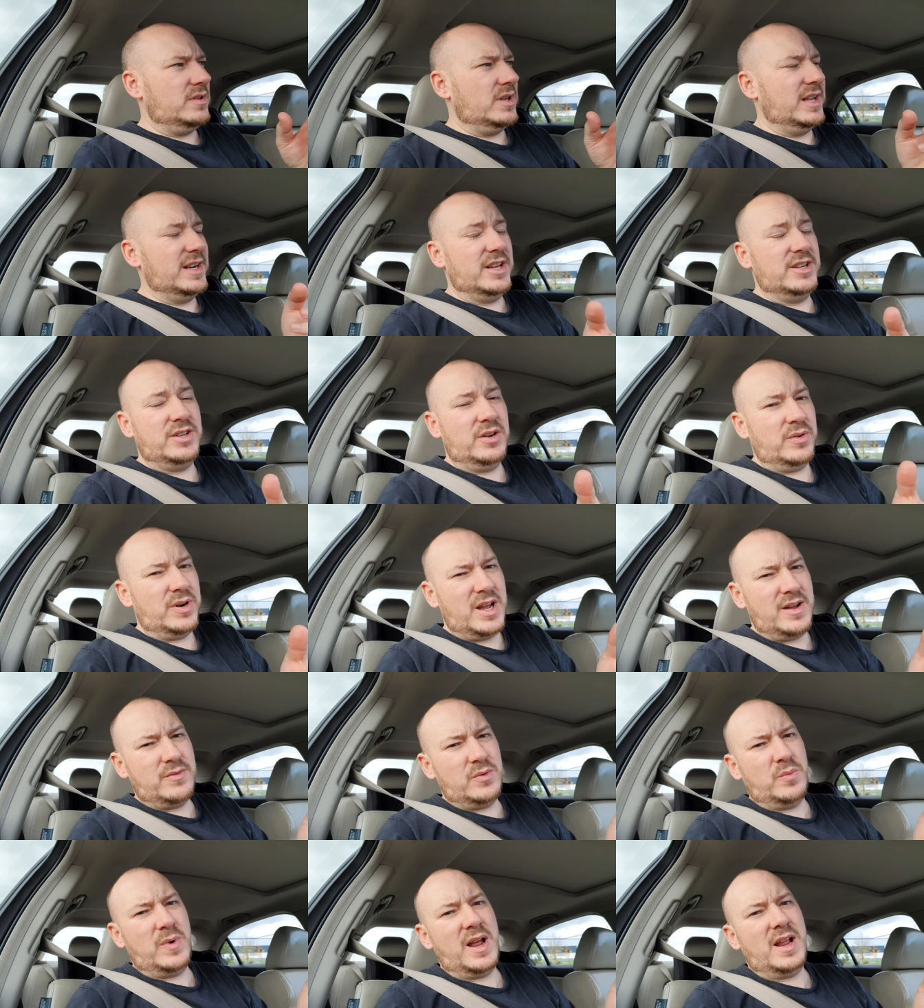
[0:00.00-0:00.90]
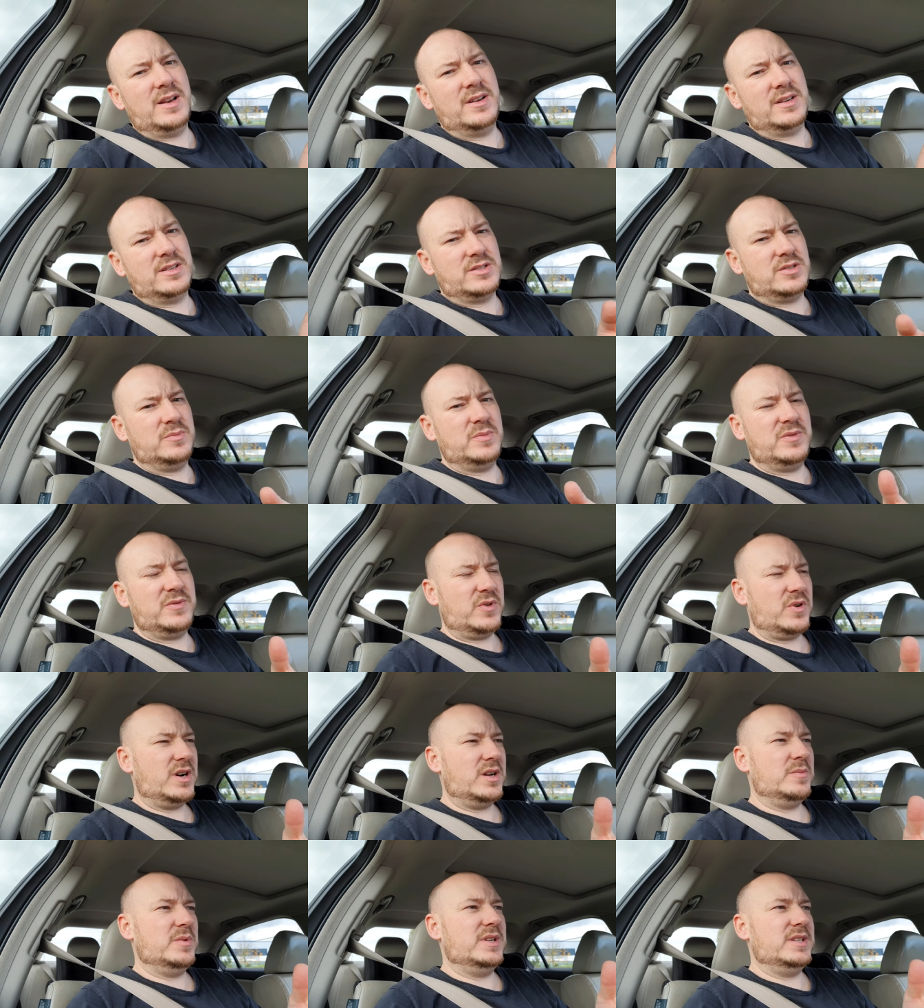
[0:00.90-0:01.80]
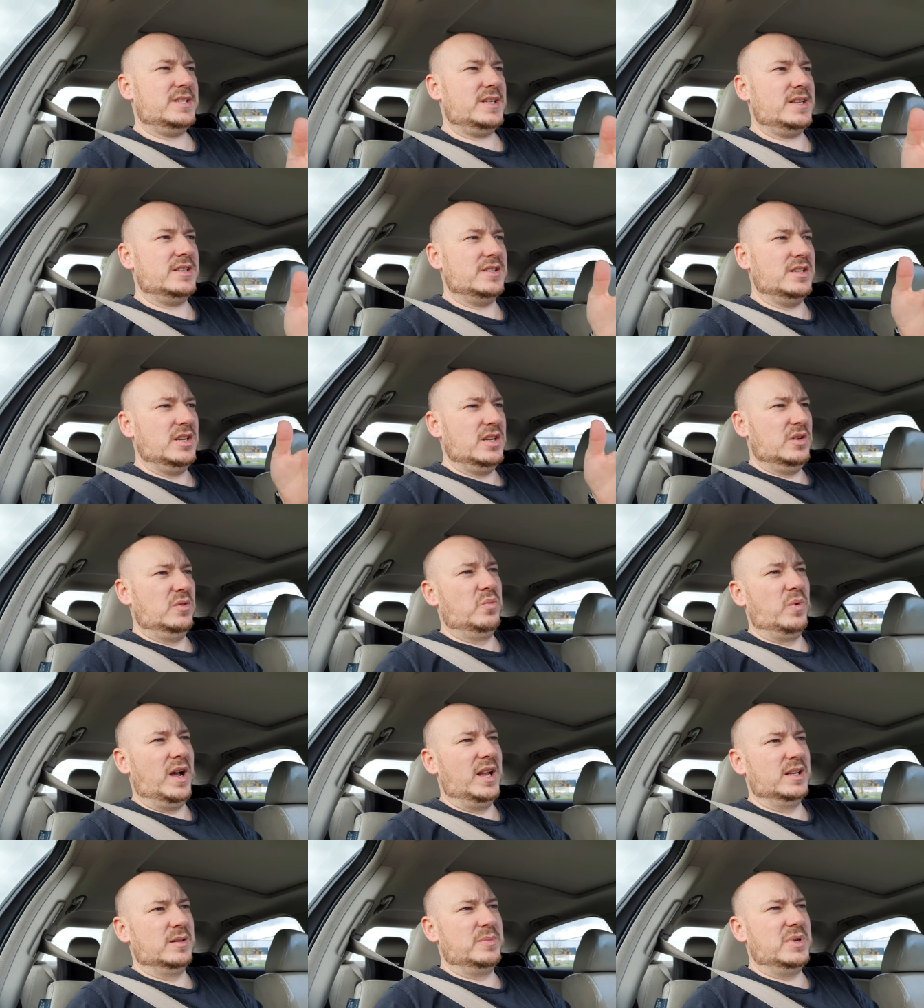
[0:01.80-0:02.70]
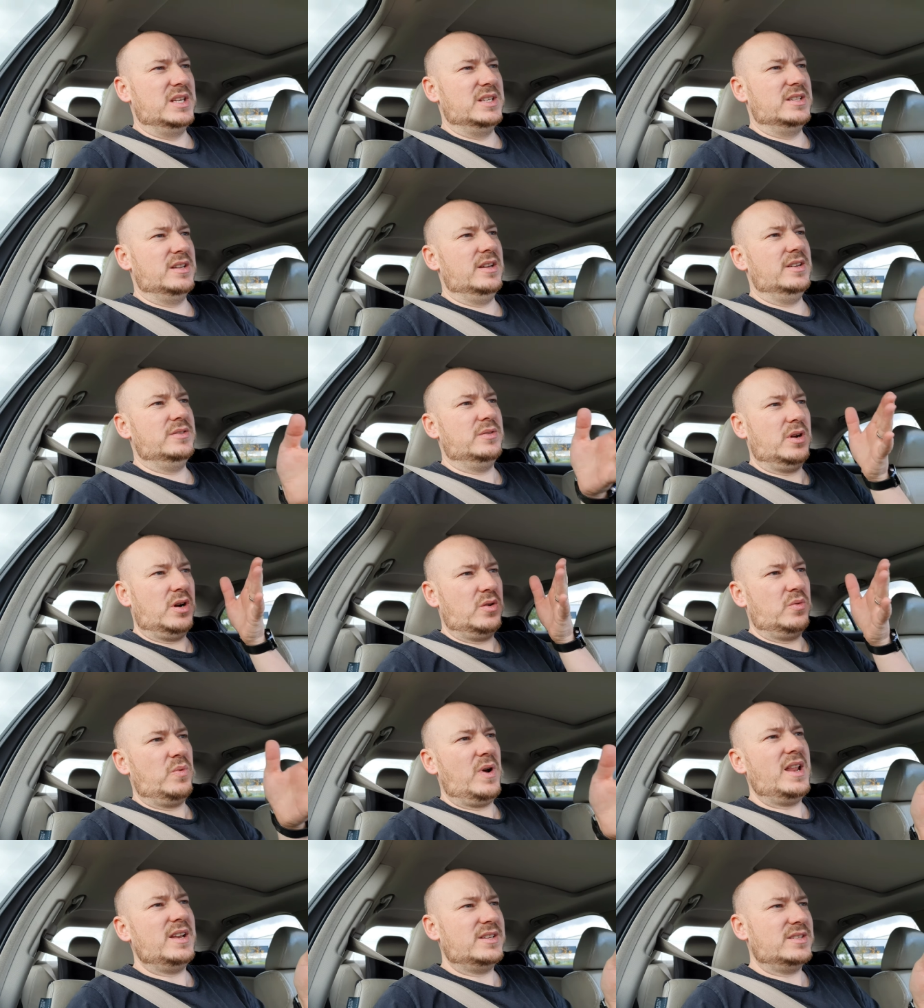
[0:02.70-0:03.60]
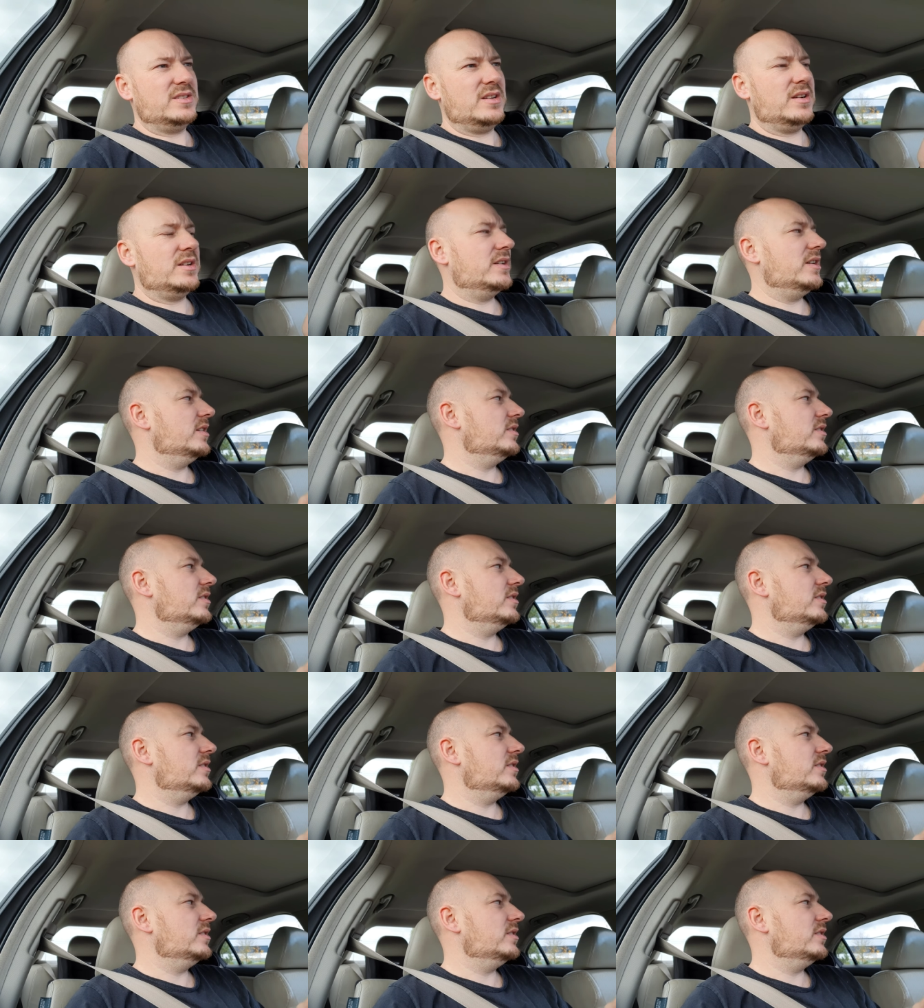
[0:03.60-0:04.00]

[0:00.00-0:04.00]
and I don't have a welder so before anybody says weld a piece onto it or weld a socket